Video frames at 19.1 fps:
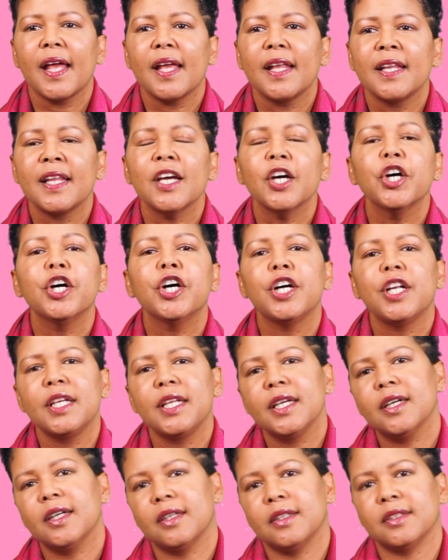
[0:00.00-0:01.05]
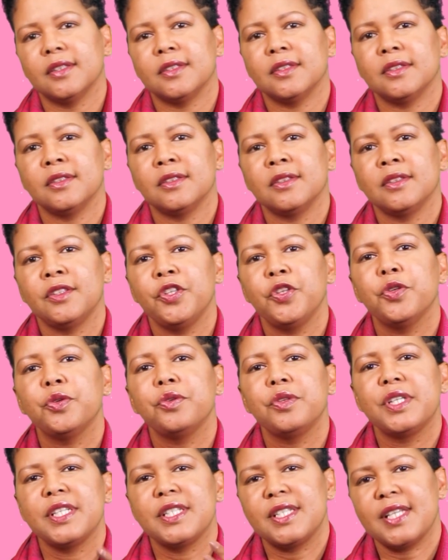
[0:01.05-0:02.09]
the earlier
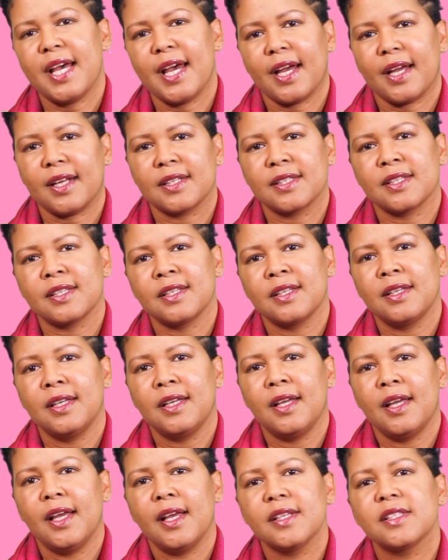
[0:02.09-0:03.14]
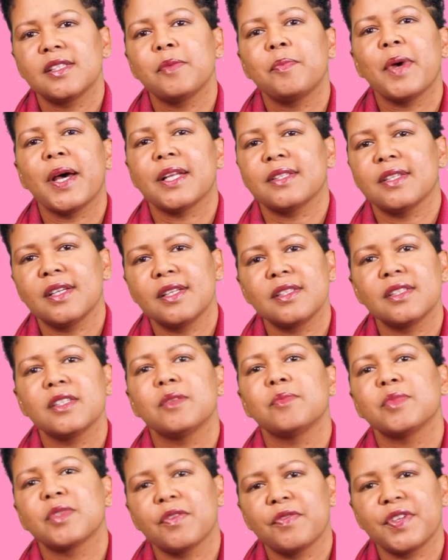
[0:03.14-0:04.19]
you detect is the better in
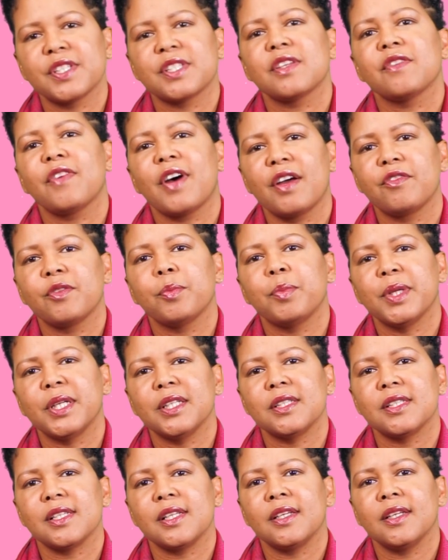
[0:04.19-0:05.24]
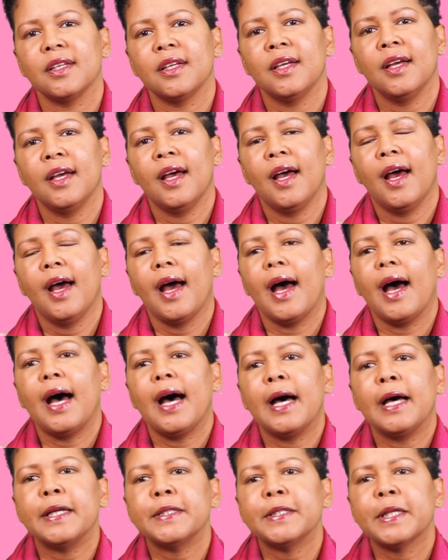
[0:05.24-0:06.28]
terms of your survivability.
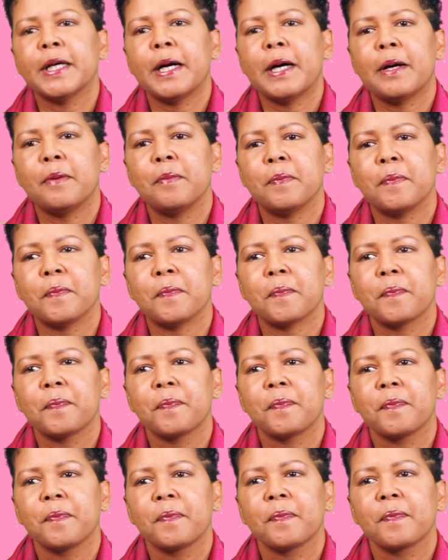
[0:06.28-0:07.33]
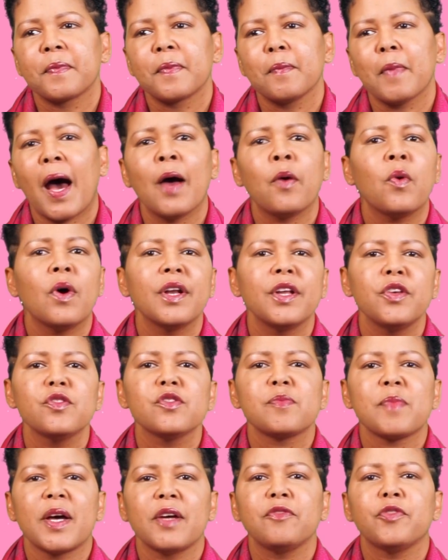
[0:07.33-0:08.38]
And I want to
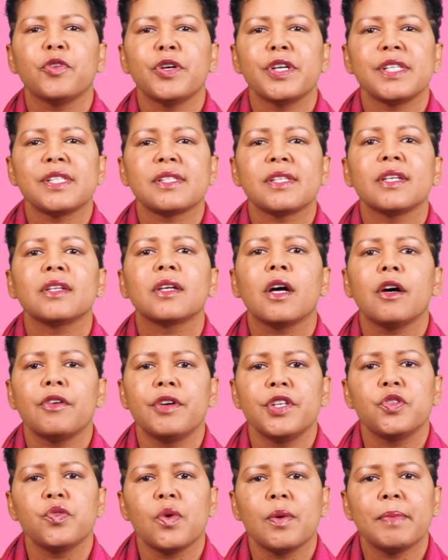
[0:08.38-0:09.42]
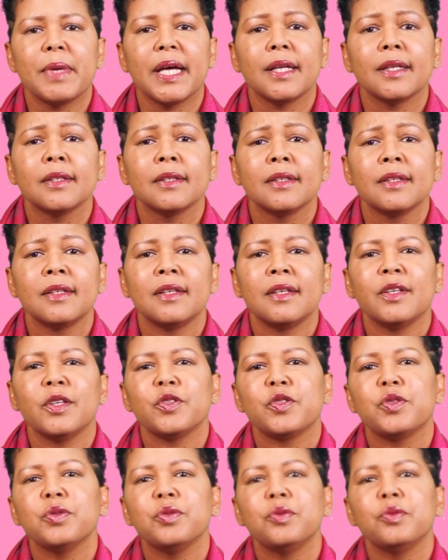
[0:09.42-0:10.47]
use my voice to encourage women
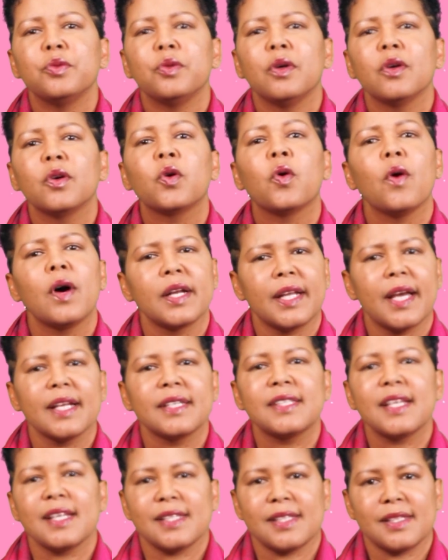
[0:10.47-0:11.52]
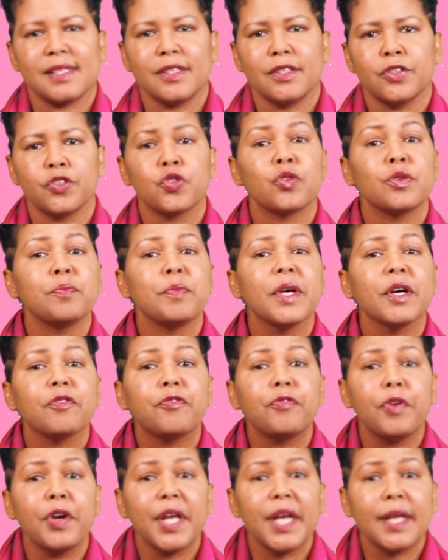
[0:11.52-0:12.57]
to go and get tested. Don't be
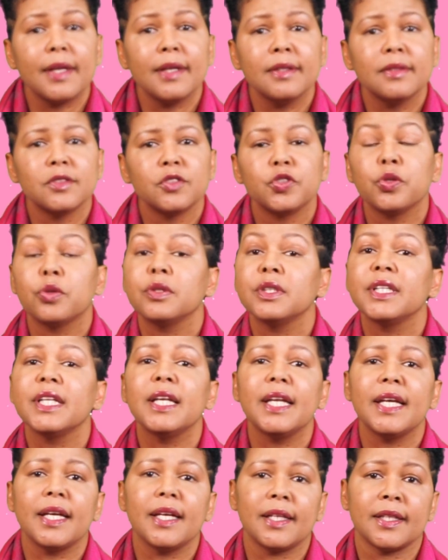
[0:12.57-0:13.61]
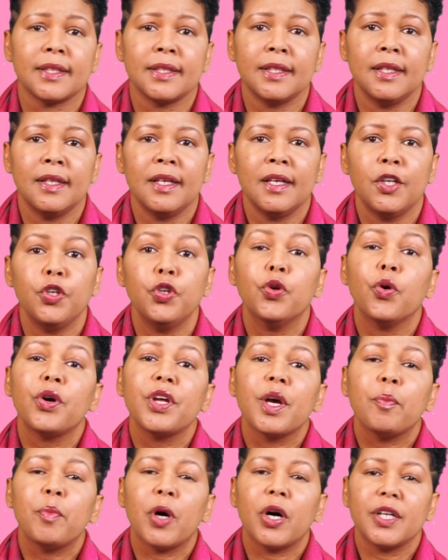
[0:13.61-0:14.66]
afraid, don't delay. Know
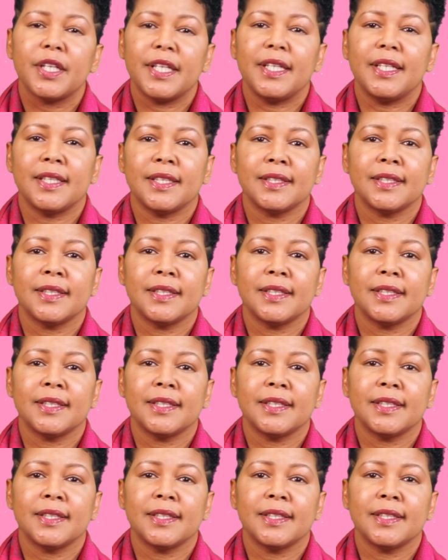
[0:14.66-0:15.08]
your body